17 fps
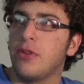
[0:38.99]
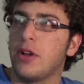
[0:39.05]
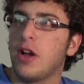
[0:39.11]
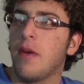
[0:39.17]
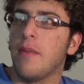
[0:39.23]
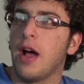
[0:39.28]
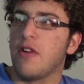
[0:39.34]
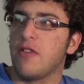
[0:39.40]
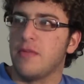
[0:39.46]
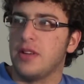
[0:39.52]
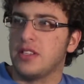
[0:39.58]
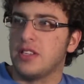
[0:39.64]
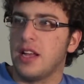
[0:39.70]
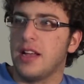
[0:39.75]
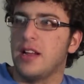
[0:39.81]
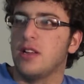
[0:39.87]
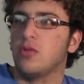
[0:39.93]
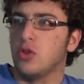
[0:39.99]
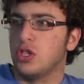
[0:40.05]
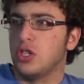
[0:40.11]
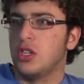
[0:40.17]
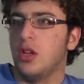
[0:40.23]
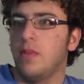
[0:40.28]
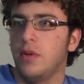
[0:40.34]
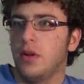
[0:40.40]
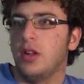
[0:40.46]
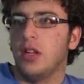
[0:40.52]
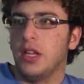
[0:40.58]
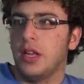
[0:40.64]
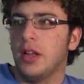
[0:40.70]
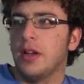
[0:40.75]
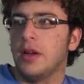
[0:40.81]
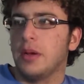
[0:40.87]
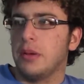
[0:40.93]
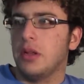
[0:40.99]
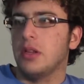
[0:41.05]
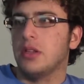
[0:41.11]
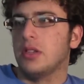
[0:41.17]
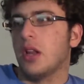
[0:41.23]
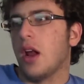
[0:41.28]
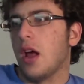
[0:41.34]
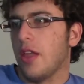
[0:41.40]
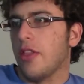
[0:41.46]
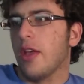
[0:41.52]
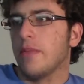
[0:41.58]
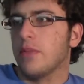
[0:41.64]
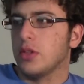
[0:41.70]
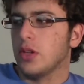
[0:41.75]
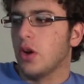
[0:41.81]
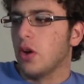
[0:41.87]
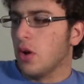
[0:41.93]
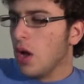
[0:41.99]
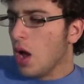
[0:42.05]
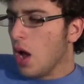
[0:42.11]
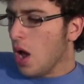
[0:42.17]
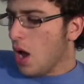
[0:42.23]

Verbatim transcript: come back from its hiatus, which typically is the ninth episode